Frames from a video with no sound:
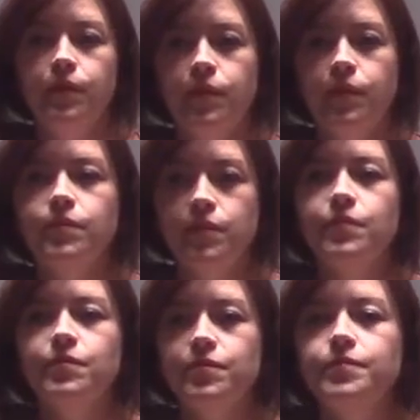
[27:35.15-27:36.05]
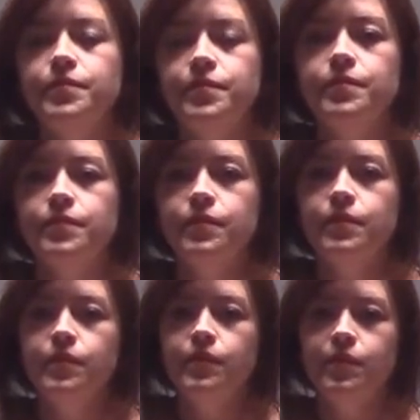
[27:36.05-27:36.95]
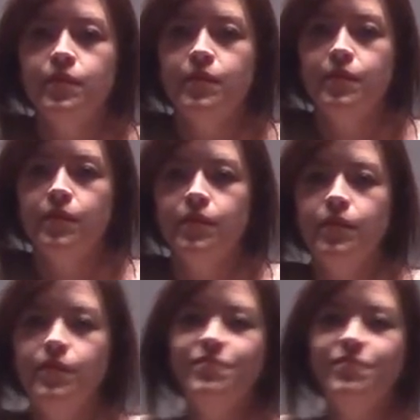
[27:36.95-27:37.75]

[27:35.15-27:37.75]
The person shown says nothing.